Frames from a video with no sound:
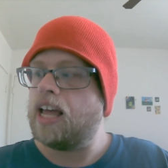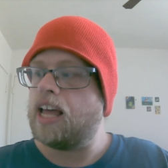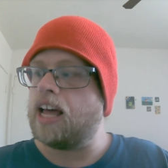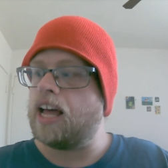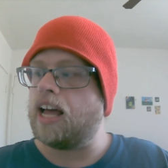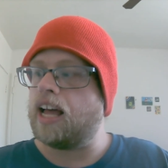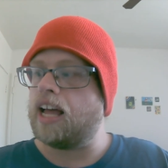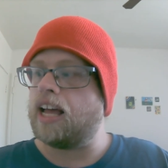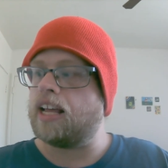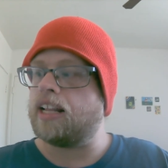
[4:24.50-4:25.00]

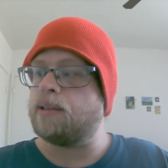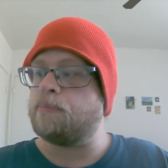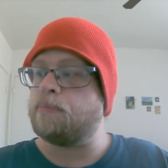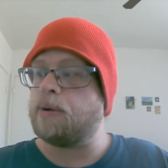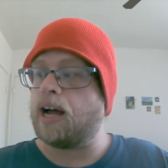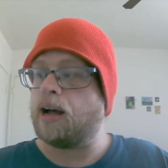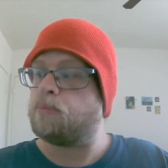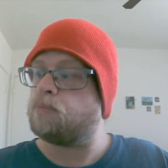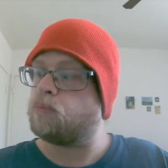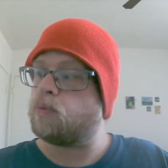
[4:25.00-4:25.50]
Uh, the
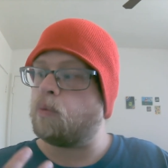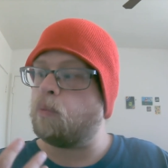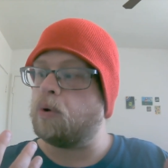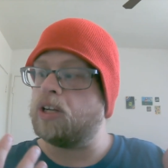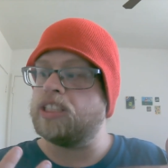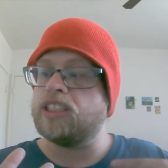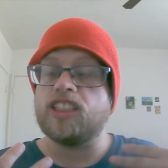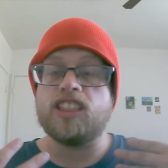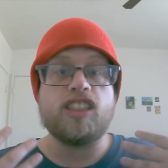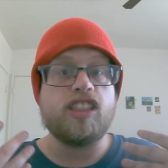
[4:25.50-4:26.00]
mom
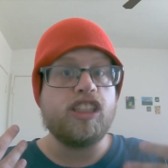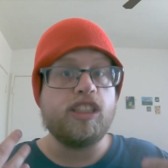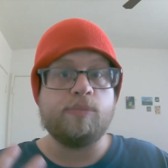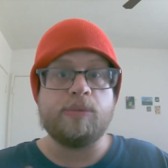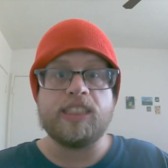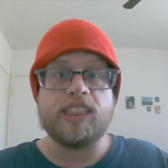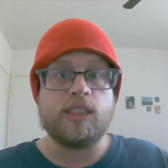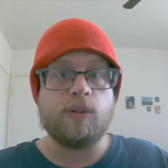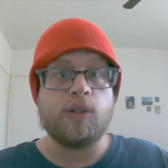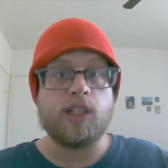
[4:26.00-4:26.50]
was too
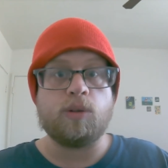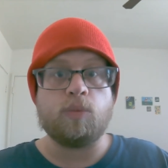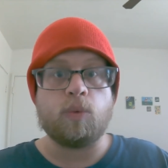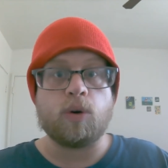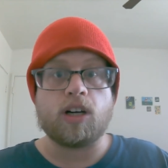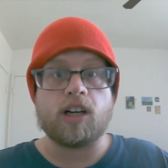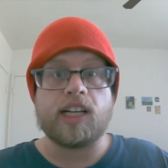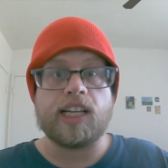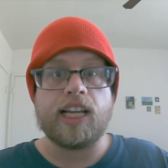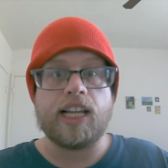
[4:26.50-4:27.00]
busy with
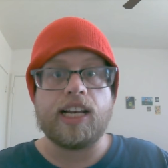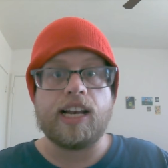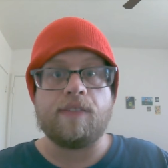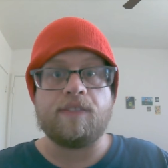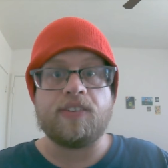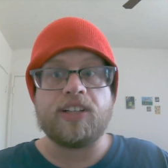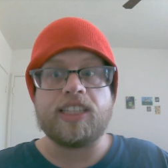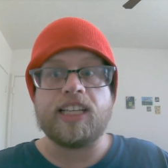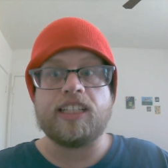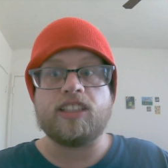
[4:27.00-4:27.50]
work and
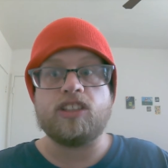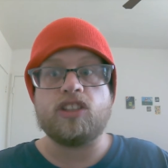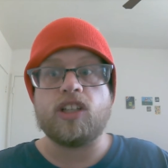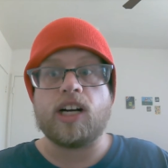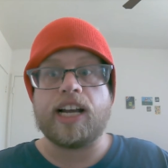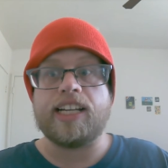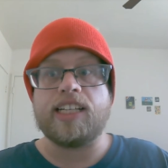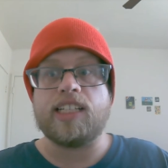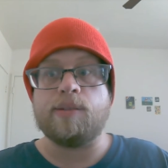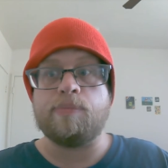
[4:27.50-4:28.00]
everything
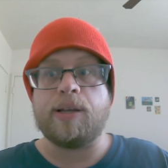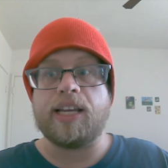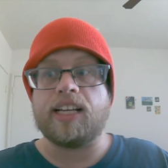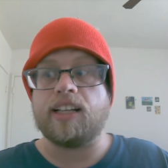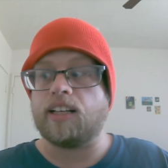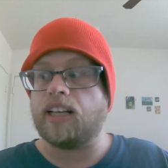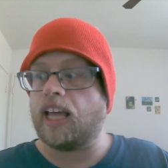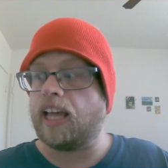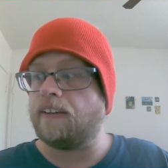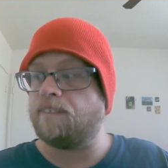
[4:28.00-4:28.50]
trying to make
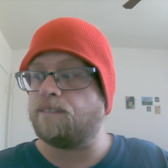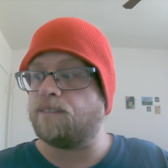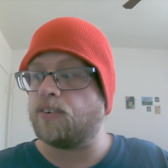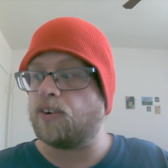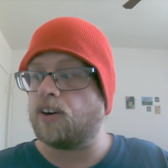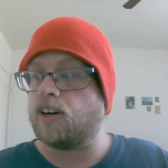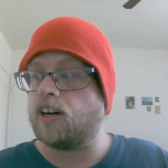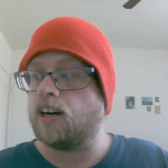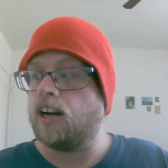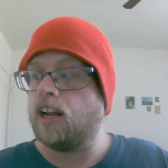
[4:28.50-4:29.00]
a life
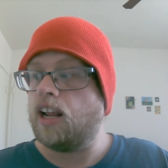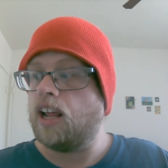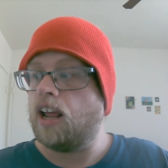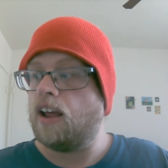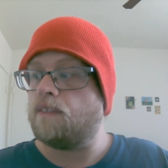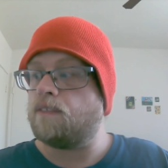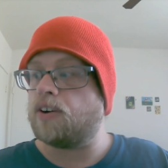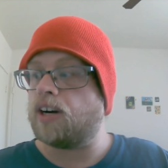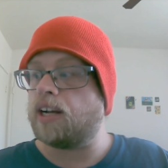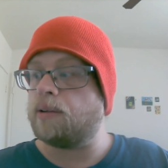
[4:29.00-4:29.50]
for,
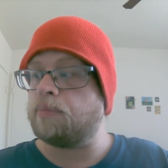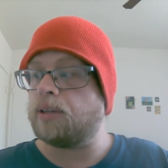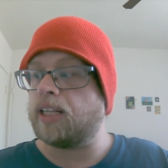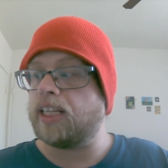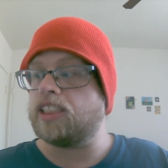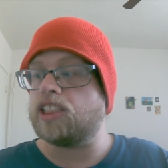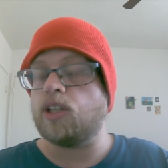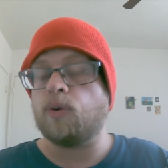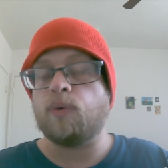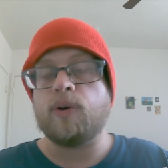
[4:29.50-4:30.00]
for
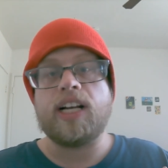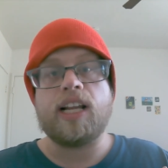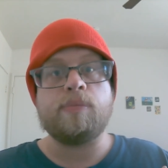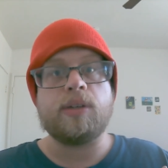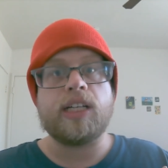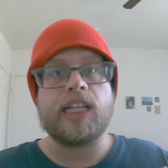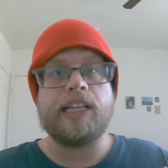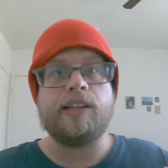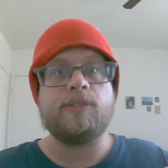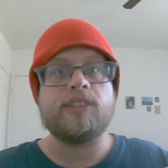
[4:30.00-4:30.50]
Emily. So when
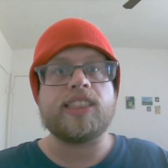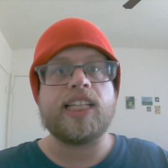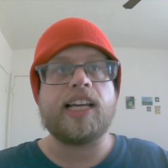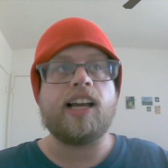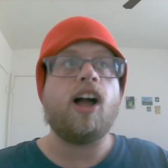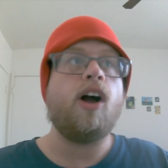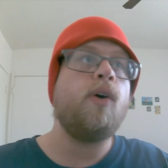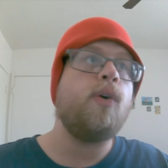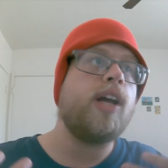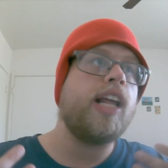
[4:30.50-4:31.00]
Emily was
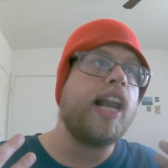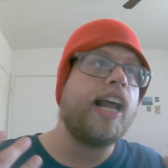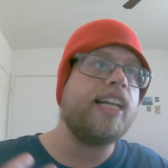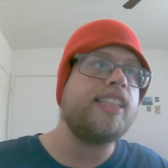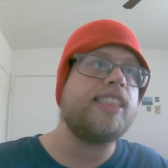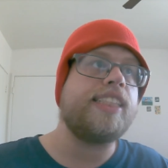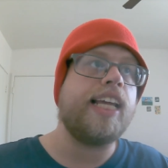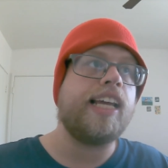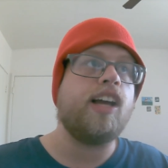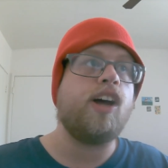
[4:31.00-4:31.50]
like, Oh, can I
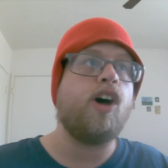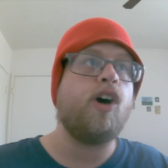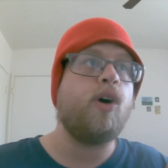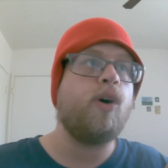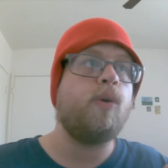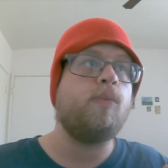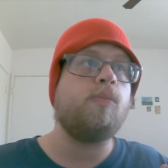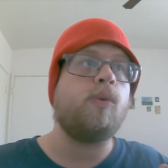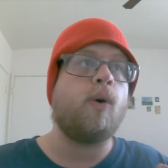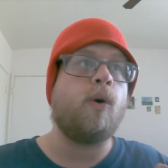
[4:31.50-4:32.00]
stay
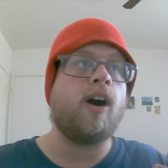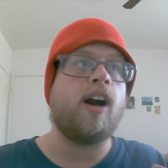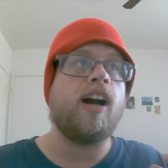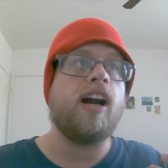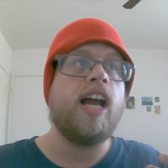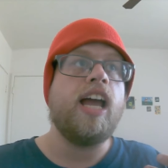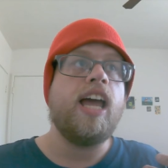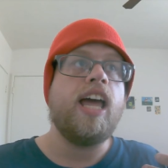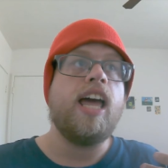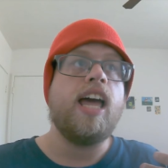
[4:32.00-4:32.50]
home?
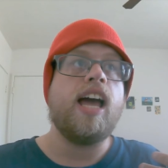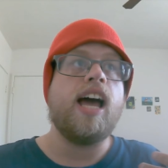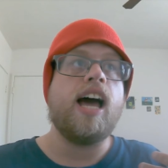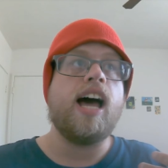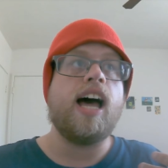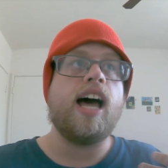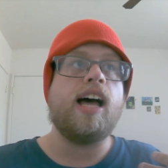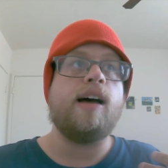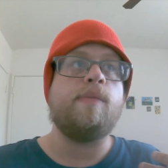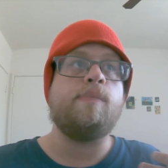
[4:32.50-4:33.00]
Or,
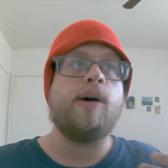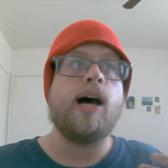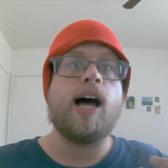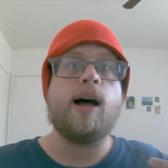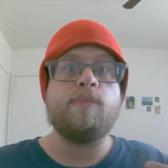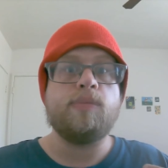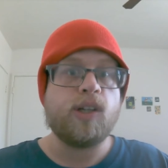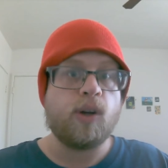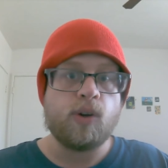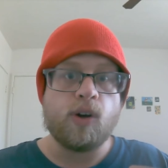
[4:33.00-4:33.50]
uh,
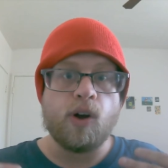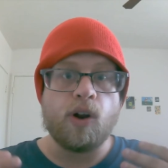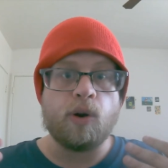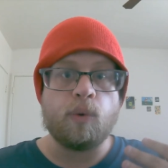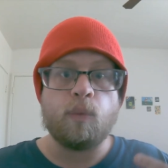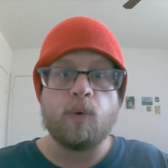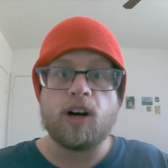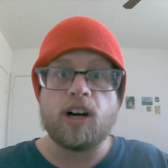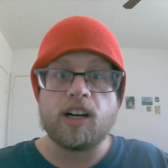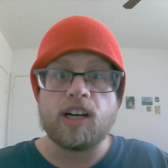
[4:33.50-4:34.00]
Mom, don't go to
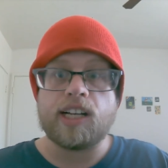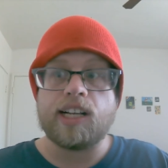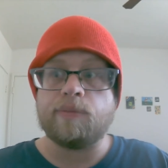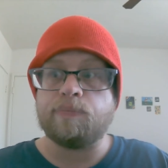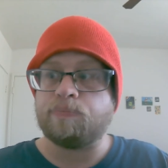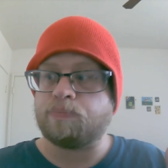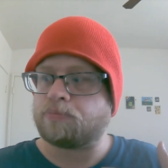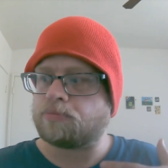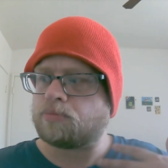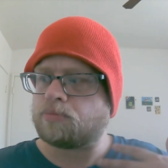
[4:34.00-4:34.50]
work.